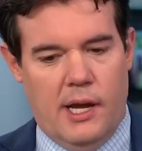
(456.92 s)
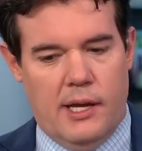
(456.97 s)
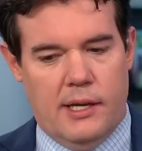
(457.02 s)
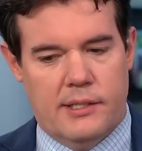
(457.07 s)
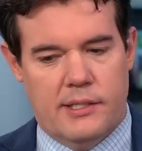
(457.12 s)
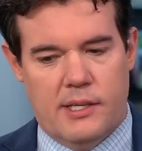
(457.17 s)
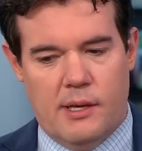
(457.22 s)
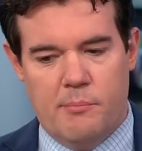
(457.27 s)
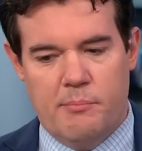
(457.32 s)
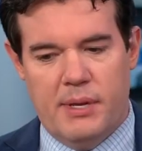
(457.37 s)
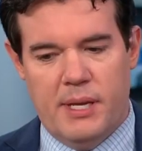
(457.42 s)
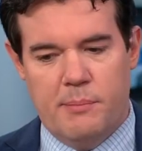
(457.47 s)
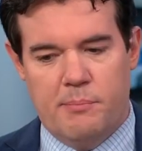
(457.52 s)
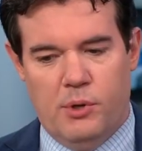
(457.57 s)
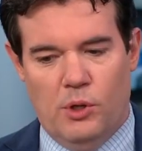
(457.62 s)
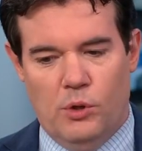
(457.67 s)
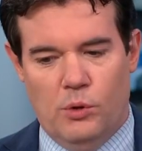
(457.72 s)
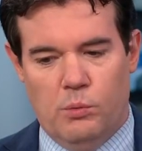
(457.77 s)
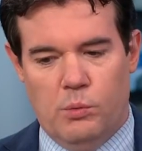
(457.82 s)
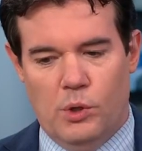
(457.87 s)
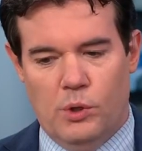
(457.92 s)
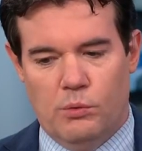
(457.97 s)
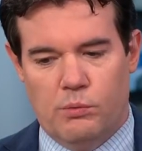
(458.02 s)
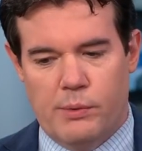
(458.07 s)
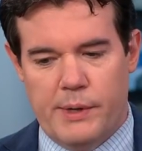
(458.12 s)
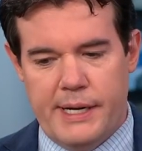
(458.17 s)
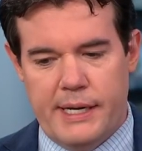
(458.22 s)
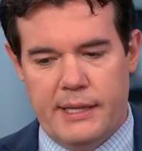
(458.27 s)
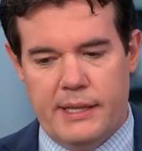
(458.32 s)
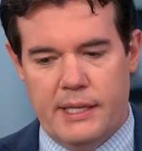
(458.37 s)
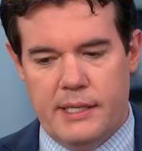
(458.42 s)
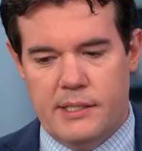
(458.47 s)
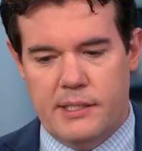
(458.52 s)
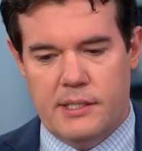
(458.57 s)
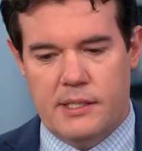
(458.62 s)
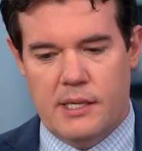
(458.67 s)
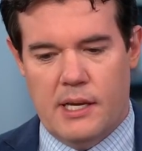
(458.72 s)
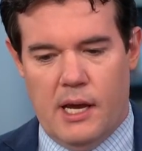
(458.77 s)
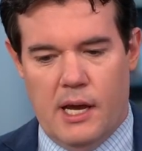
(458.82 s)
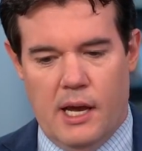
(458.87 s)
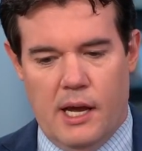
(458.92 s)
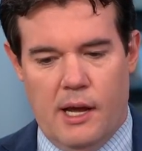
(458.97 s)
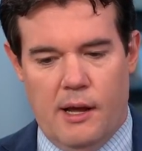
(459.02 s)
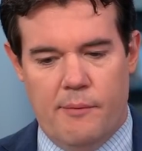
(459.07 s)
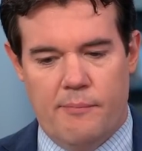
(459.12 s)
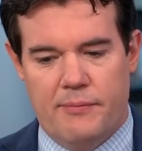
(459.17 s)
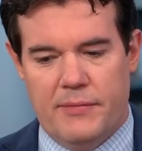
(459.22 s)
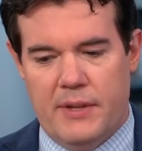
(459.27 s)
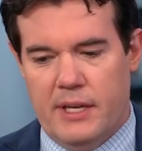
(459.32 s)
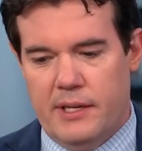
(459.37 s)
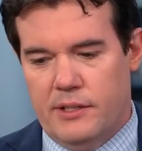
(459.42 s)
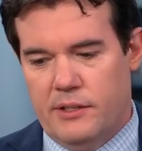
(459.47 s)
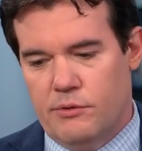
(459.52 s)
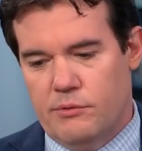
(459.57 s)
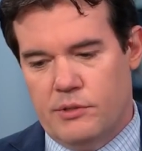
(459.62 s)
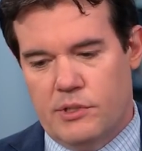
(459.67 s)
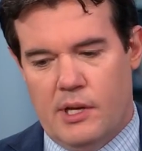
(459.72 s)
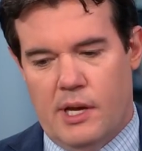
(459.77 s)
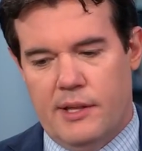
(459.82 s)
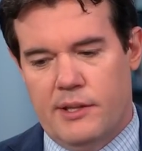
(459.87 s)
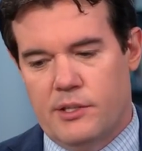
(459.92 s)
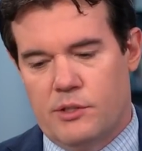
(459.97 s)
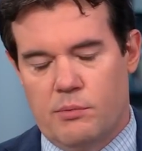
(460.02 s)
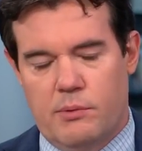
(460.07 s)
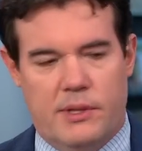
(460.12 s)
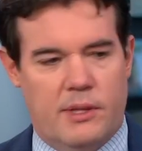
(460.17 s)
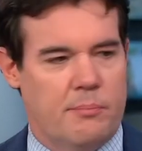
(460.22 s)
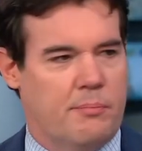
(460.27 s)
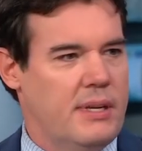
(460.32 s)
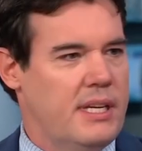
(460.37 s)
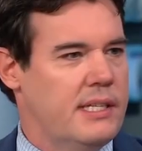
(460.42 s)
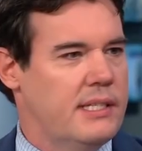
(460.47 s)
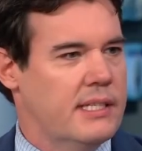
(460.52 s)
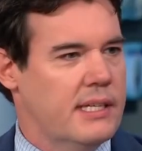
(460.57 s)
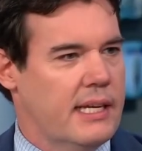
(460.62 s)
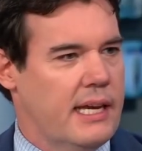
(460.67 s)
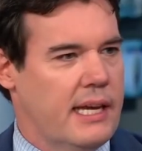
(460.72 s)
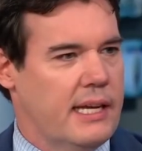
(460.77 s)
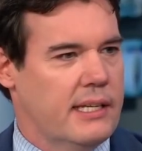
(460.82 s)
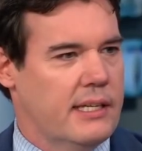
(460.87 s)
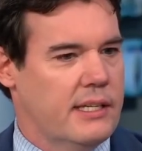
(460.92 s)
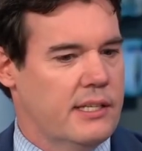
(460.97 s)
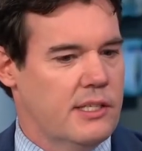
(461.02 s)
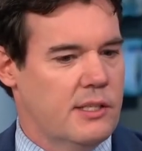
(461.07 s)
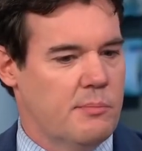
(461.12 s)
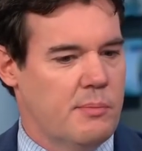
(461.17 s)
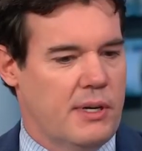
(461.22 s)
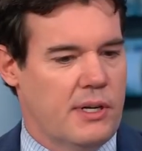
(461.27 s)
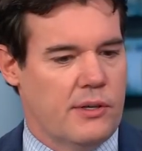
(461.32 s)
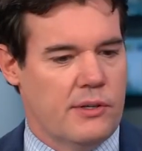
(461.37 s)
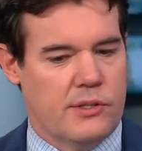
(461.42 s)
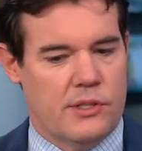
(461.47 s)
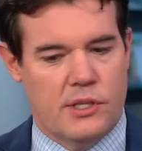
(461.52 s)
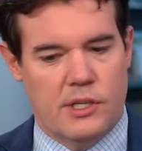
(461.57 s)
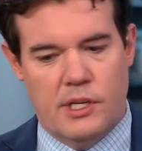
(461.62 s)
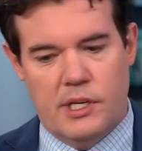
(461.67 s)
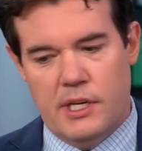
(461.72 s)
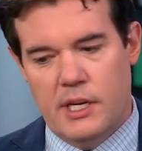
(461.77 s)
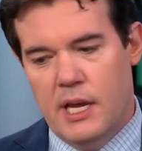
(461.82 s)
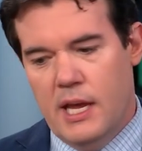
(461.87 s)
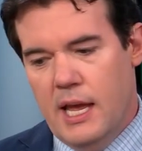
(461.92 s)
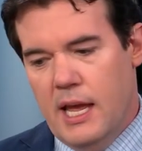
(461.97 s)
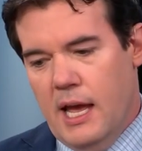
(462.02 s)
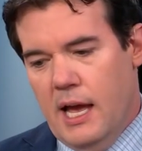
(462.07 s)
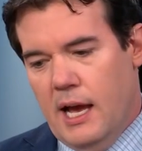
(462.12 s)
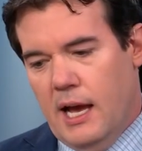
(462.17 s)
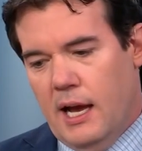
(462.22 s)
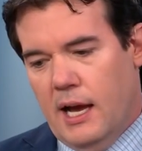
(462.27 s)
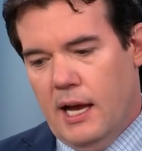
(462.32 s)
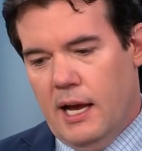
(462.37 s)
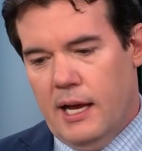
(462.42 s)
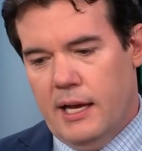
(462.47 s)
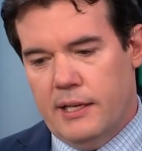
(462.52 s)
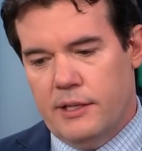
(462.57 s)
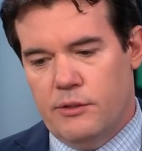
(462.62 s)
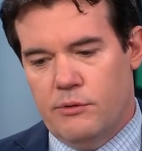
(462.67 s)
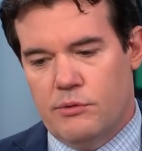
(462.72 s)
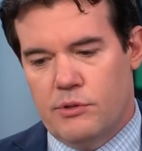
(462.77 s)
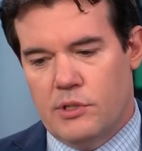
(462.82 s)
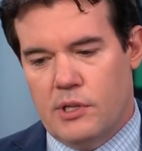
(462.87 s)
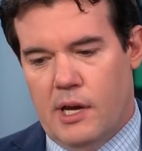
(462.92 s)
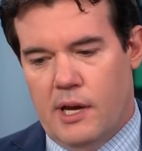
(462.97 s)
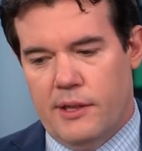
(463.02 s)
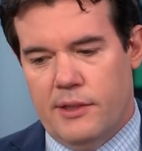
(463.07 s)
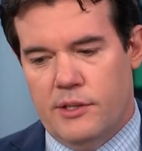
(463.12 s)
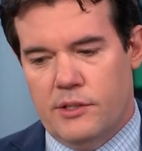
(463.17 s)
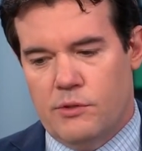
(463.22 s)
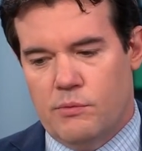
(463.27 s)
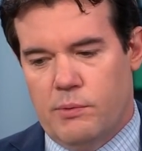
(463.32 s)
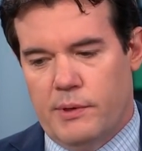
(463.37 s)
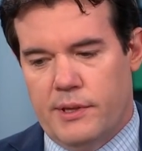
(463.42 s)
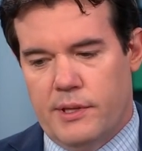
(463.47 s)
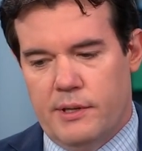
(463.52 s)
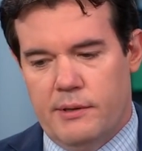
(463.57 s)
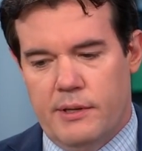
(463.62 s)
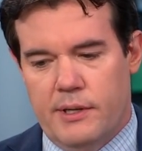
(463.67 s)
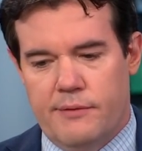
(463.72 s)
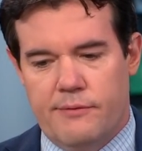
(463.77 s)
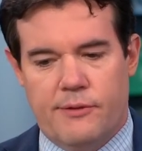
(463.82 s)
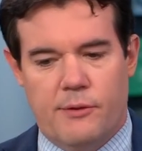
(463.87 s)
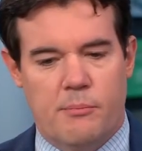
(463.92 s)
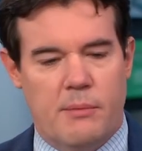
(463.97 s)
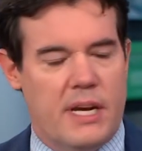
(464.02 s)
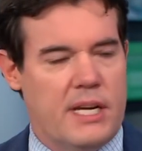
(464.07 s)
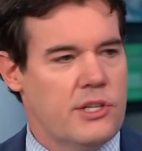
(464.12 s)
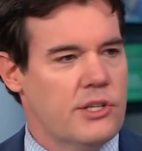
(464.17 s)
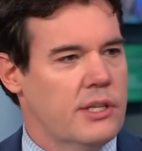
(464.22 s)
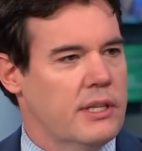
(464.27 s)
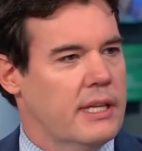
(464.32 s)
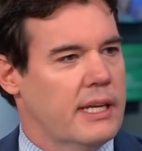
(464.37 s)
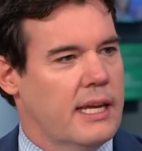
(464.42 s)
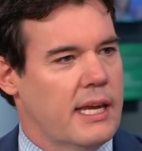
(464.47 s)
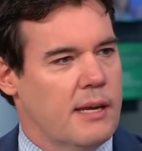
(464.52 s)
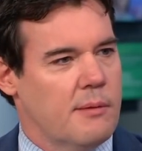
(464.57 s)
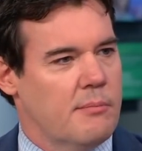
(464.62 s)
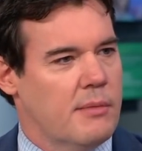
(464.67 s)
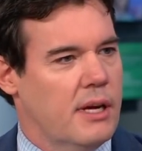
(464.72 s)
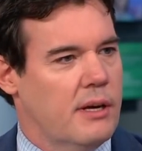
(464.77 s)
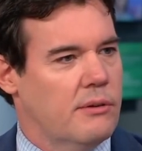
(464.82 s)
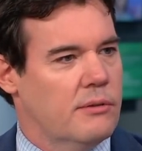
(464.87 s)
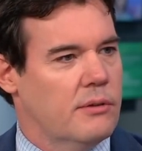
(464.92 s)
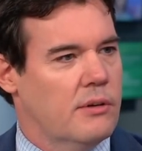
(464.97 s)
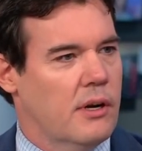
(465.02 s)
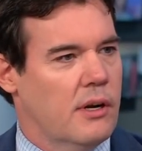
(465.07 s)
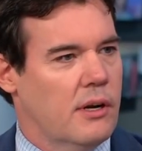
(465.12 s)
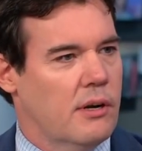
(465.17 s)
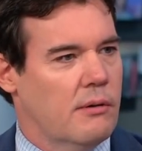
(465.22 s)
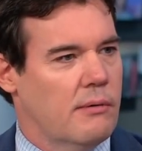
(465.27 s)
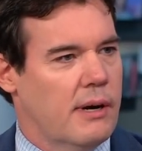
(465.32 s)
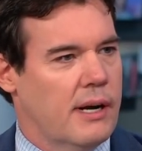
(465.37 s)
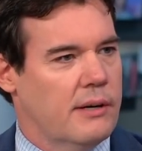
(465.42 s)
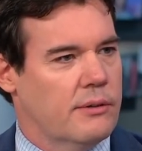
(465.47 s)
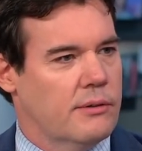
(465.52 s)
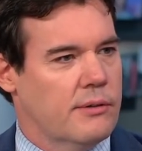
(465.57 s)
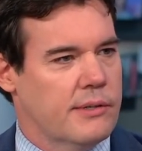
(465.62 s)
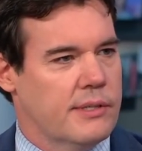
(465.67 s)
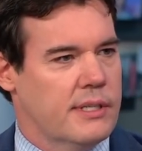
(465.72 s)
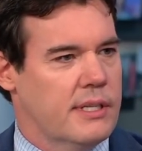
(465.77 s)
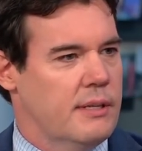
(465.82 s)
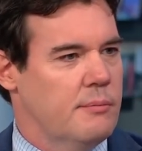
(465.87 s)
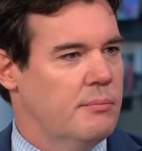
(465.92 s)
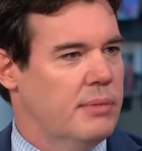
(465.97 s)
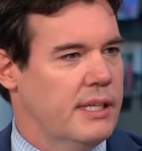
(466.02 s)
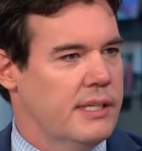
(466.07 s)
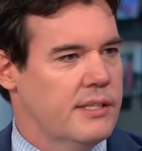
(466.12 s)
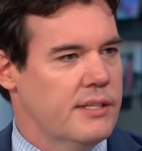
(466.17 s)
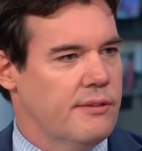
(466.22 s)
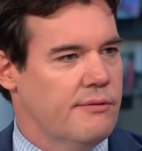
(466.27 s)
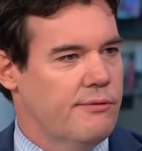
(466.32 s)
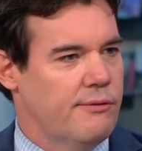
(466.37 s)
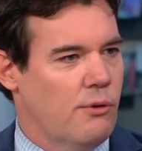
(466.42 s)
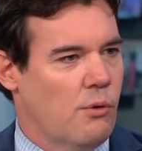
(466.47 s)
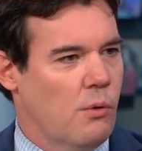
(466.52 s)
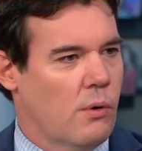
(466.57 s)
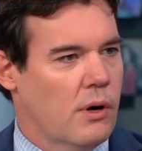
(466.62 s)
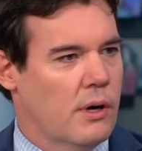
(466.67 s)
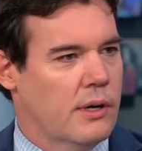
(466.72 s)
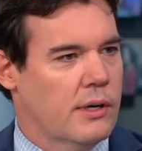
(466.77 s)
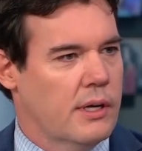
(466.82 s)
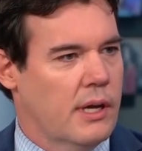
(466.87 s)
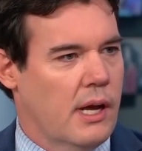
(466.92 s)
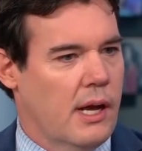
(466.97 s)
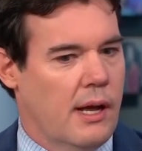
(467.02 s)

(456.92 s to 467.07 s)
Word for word: uh, some people will read this, um, and you saw this with the Pizzagate conspiracy, uh, you saw this with the information that came out uh, around Christine Blasey Ford.